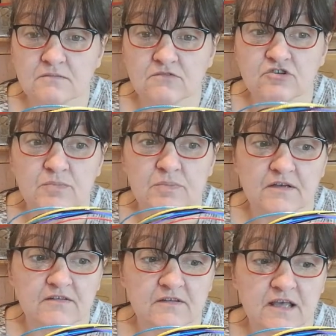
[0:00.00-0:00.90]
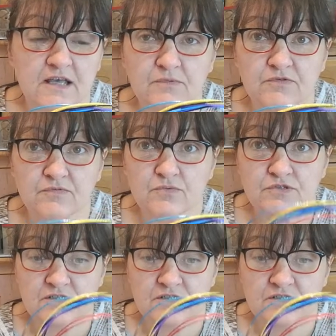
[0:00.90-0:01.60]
too big, because the cable's forty